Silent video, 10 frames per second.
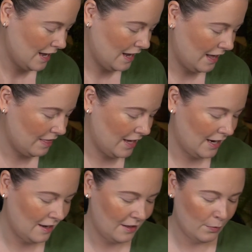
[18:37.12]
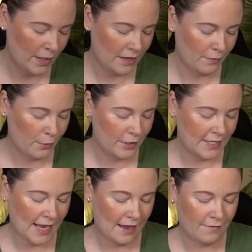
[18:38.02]
And then we, of course,
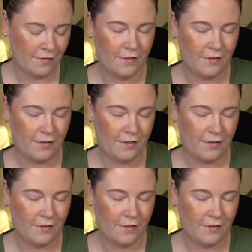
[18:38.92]
have